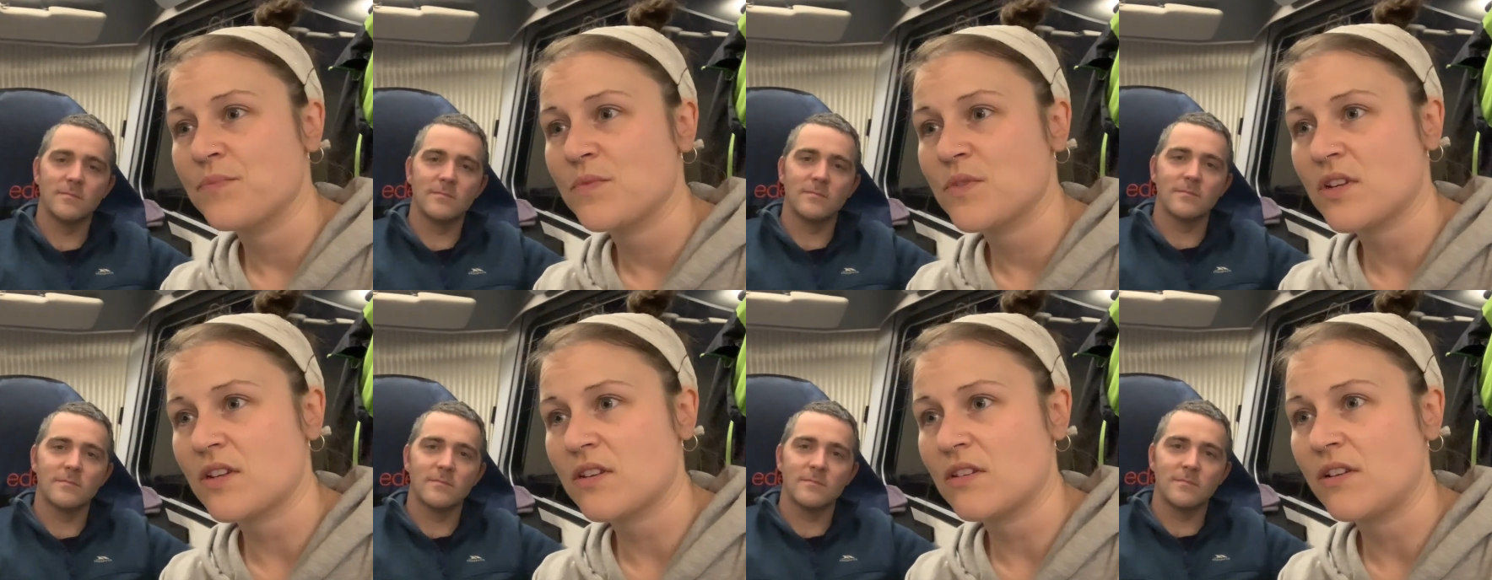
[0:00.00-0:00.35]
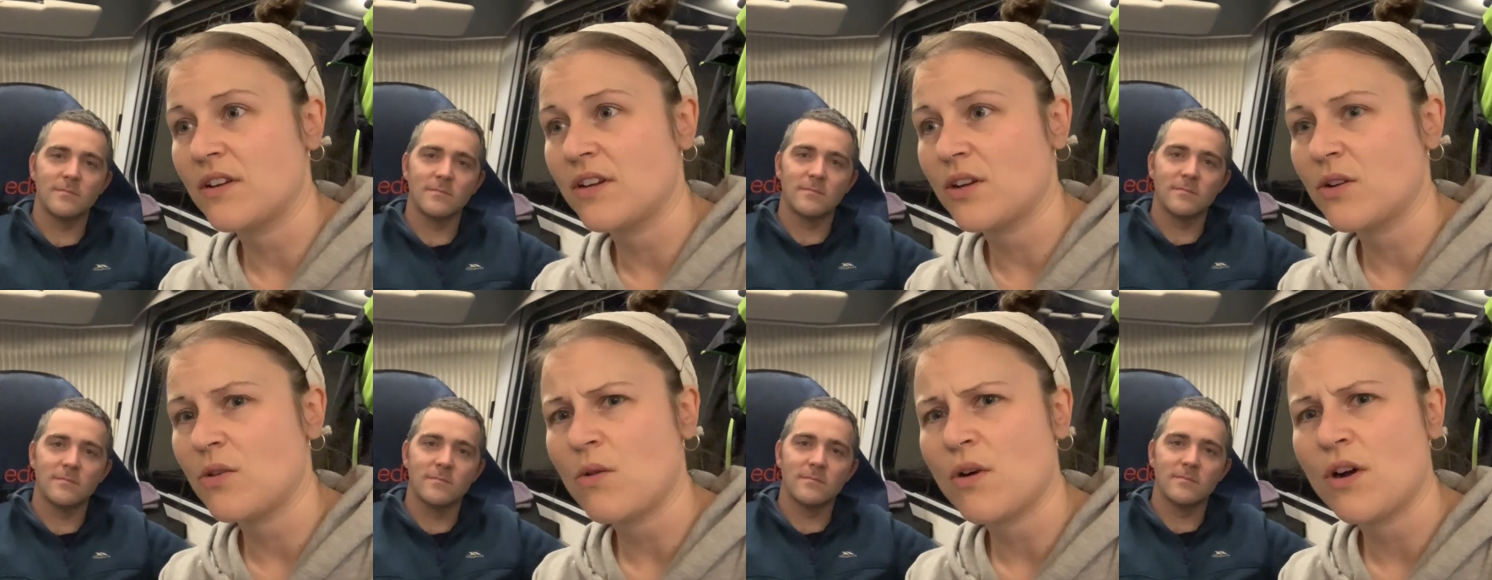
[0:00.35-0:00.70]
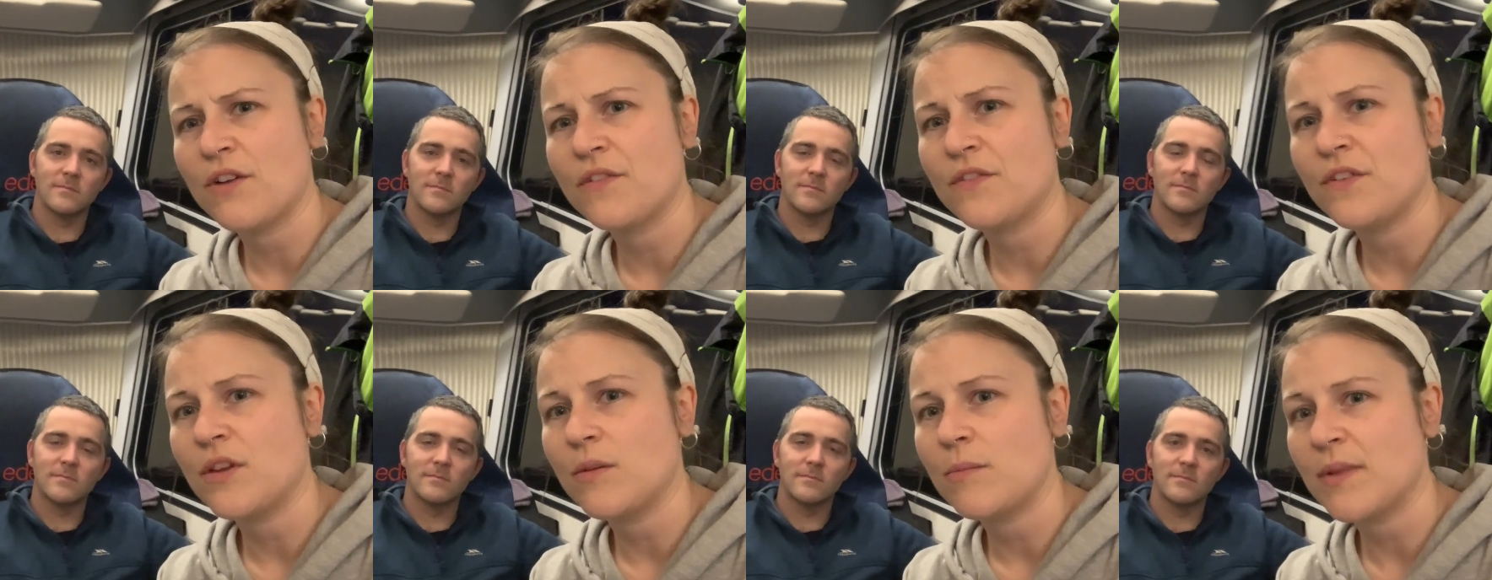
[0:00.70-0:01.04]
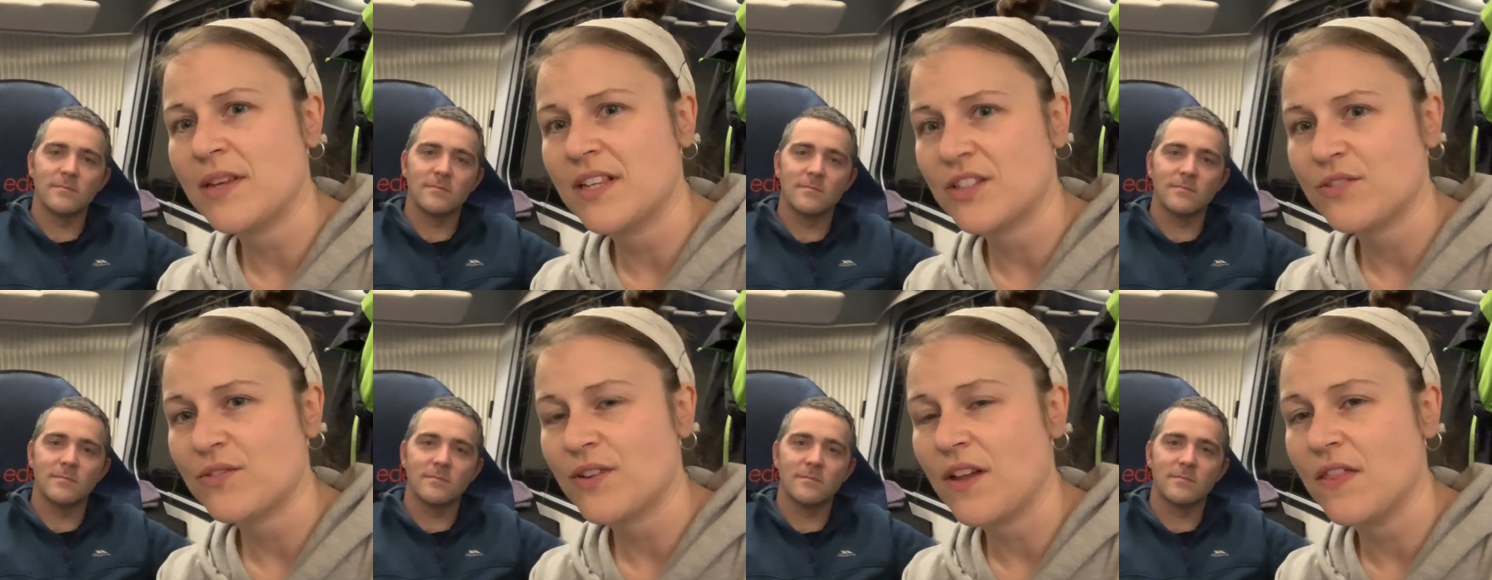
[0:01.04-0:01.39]
Speaker 1: done like quite a few
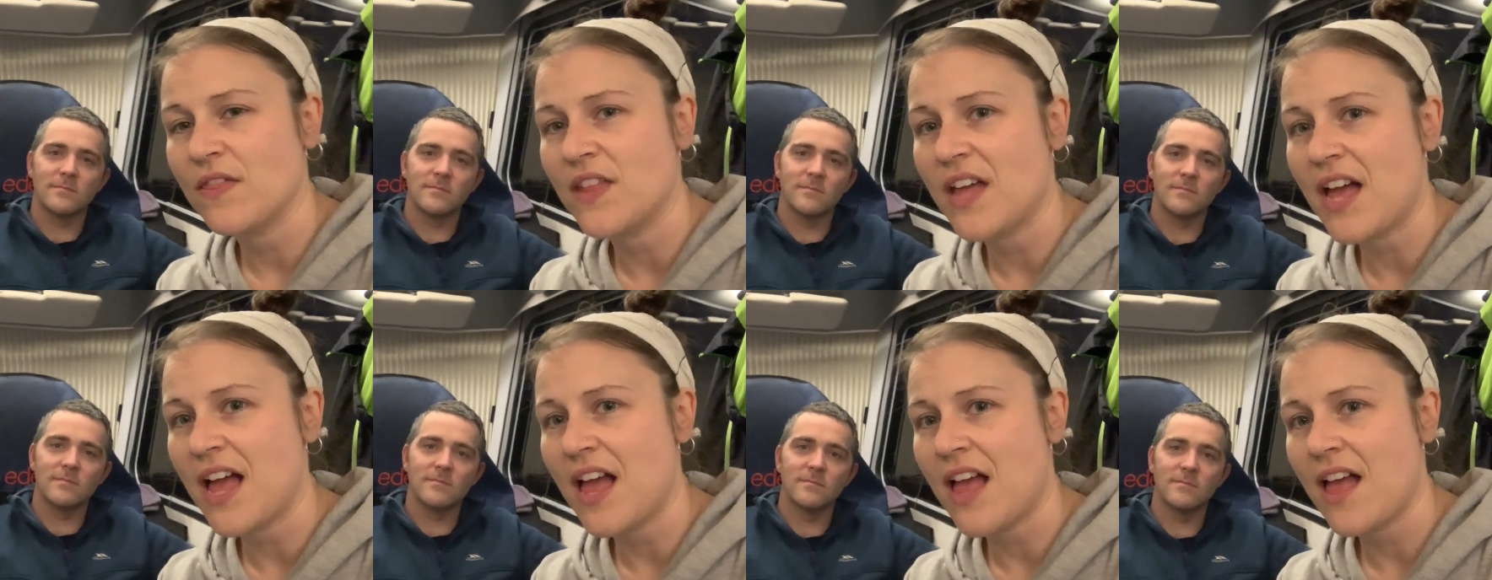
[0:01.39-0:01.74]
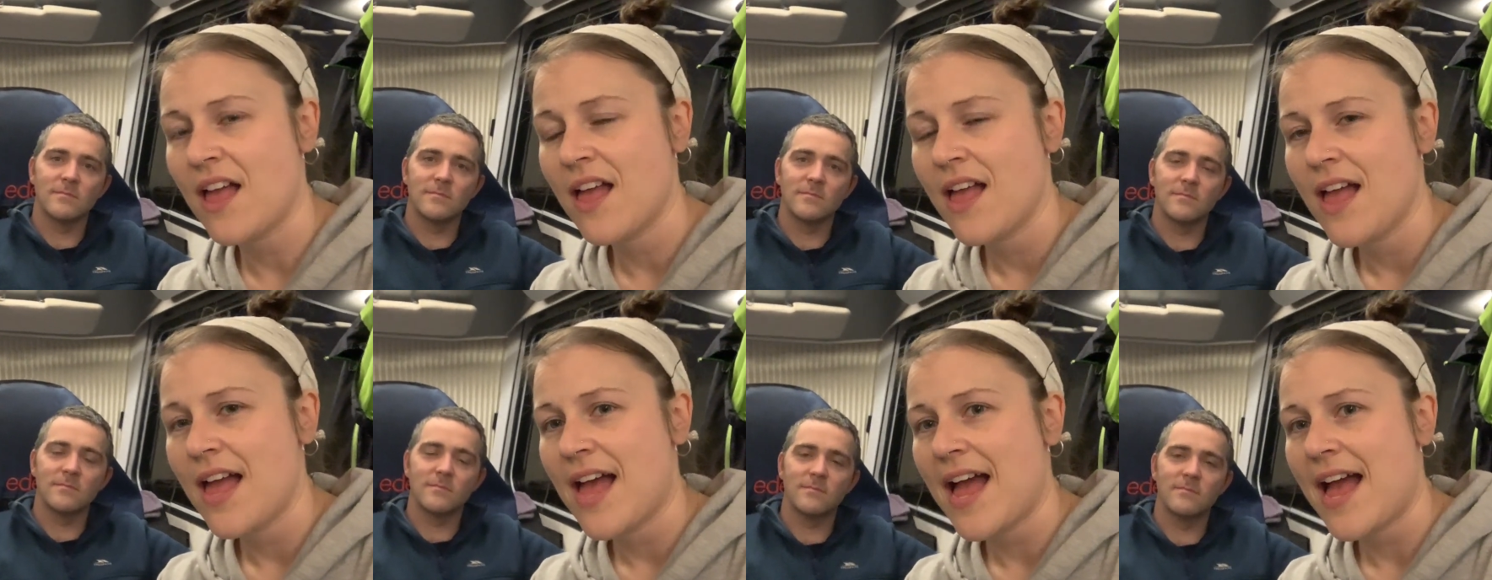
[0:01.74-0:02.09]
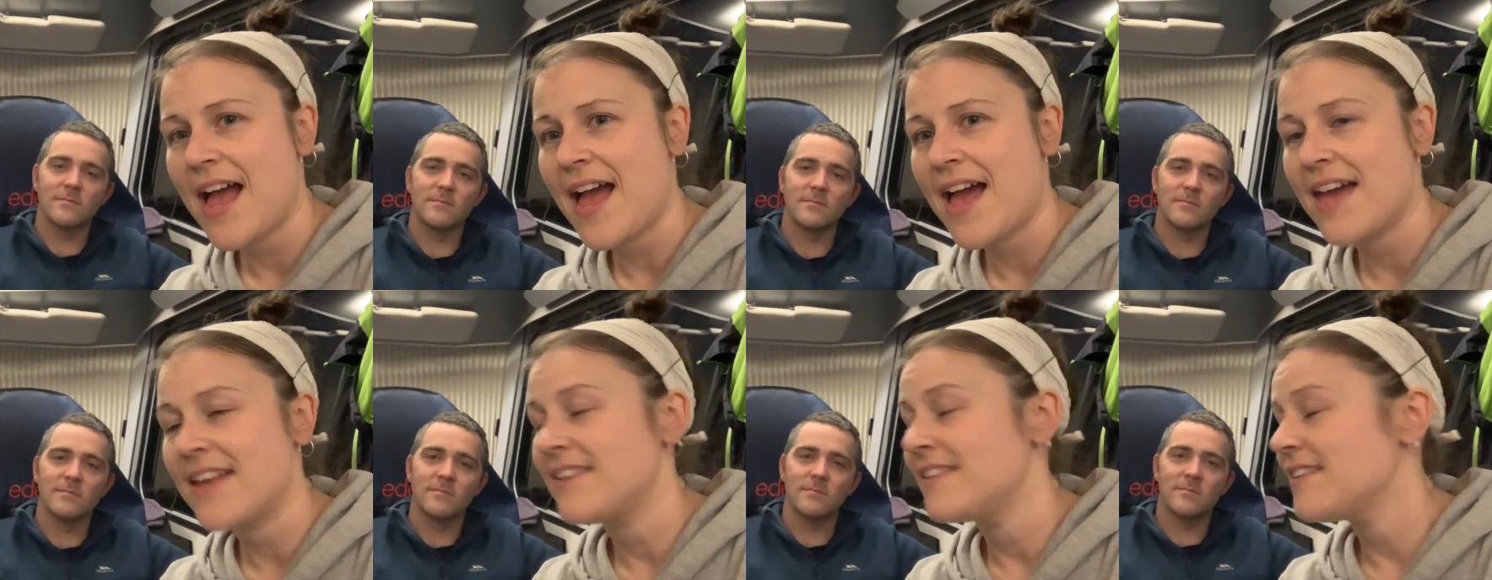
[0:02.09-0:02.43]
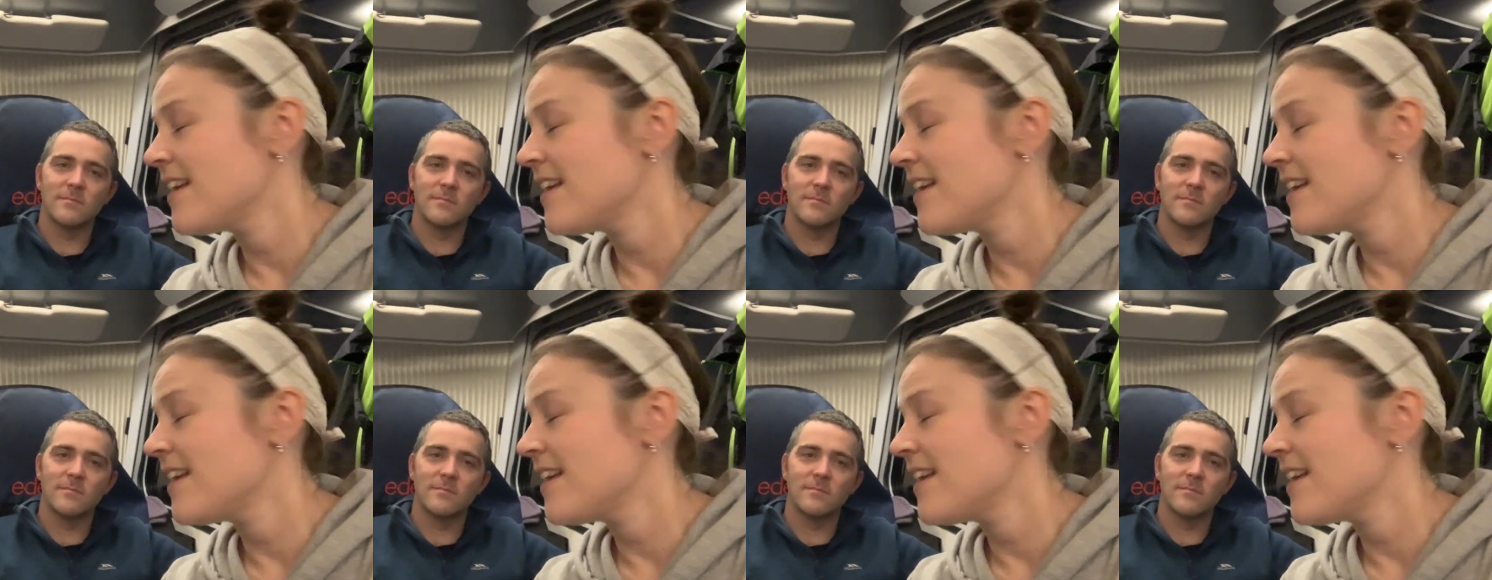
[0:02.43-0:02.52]
bits around there. And